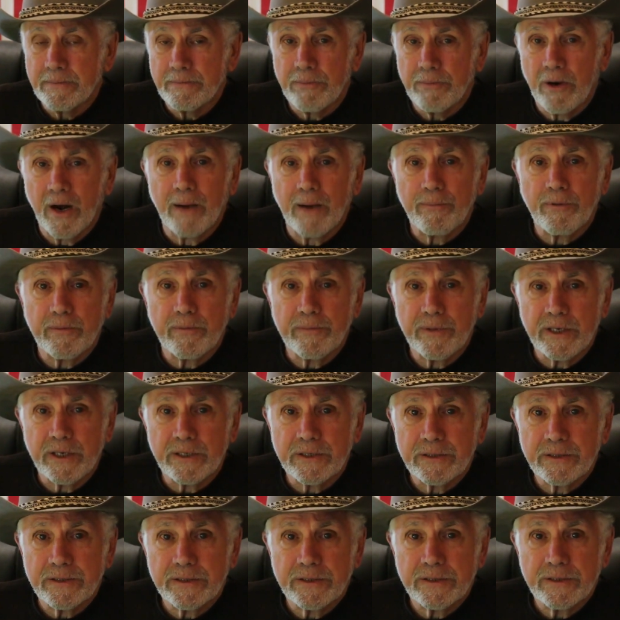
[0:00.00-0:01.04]
Problem
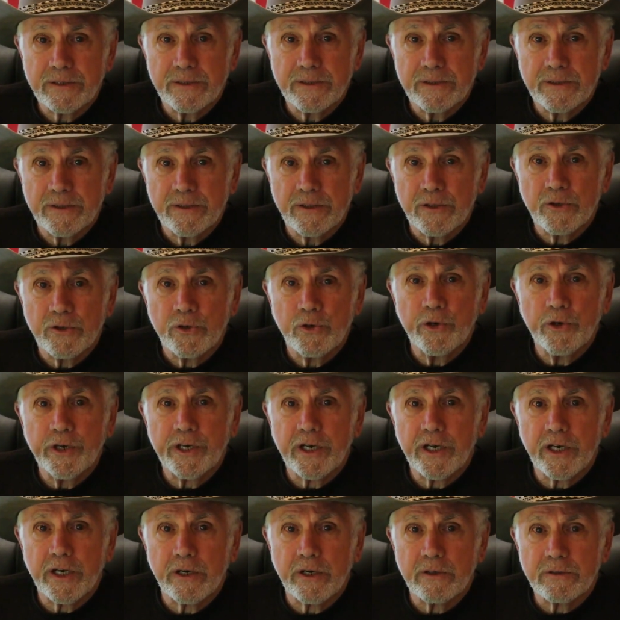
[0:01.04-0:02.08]
is, who are you
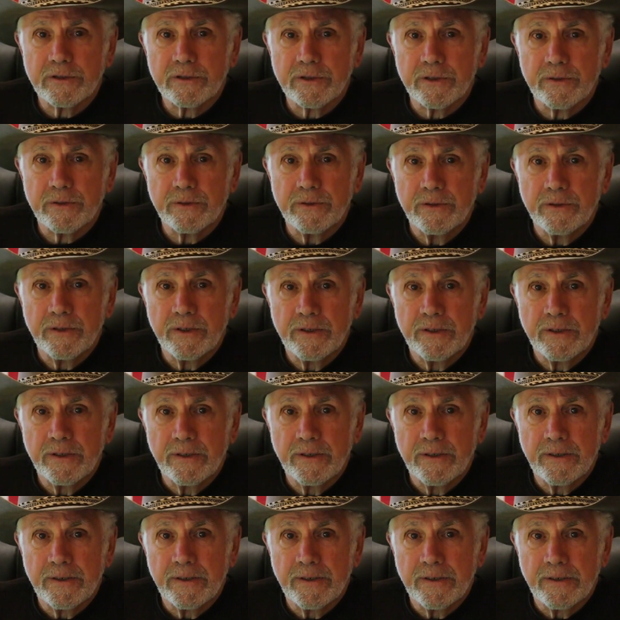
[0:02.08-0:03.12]
going to go to?
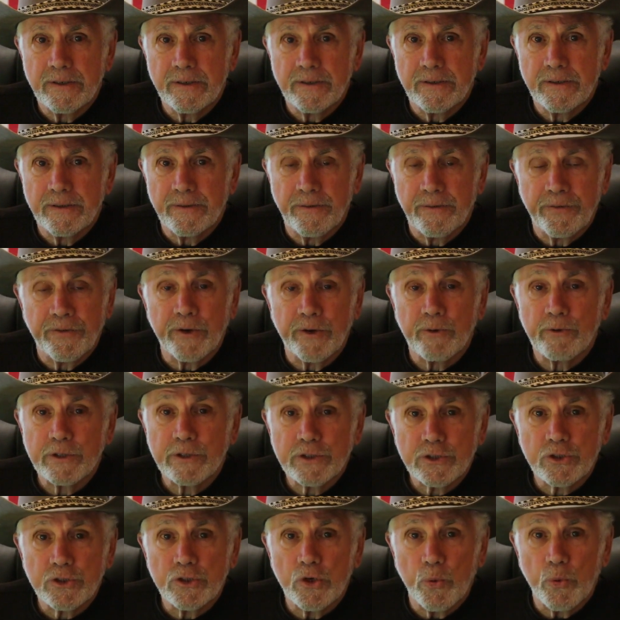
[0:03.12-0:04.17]
There
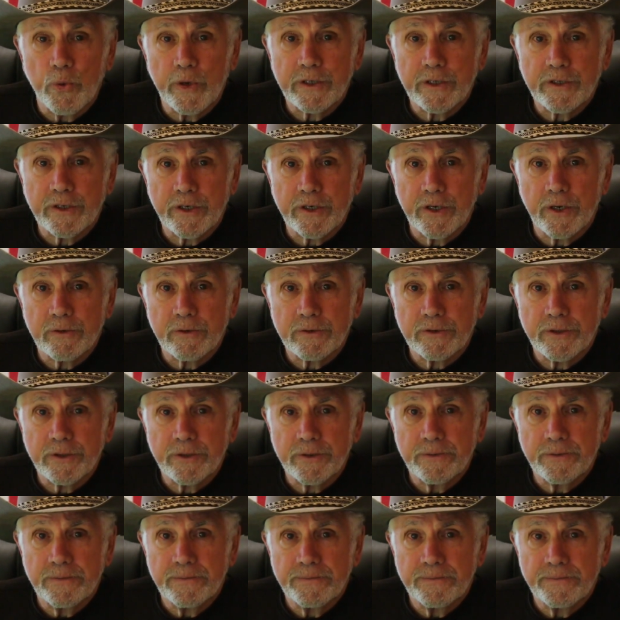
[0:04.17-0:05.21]
is no one to go
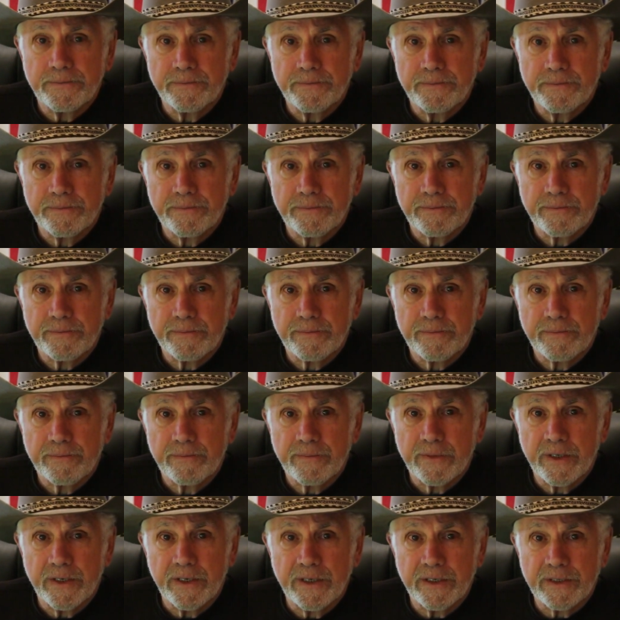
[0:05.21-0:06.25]
to,
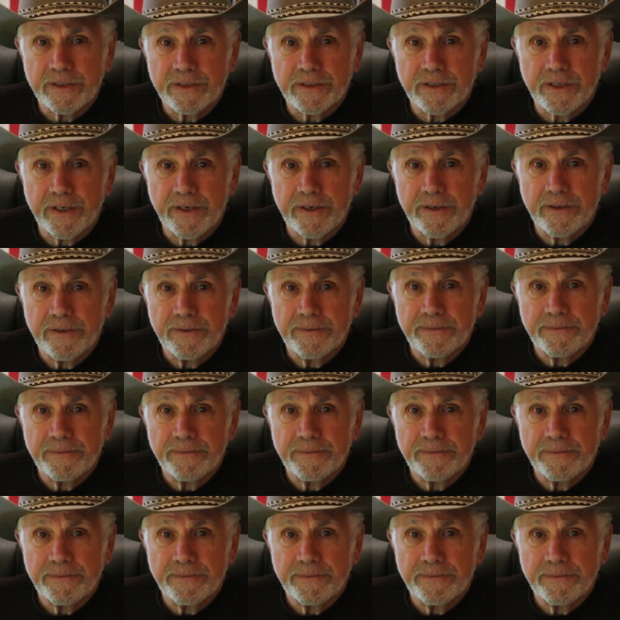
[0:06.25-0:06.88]
is there?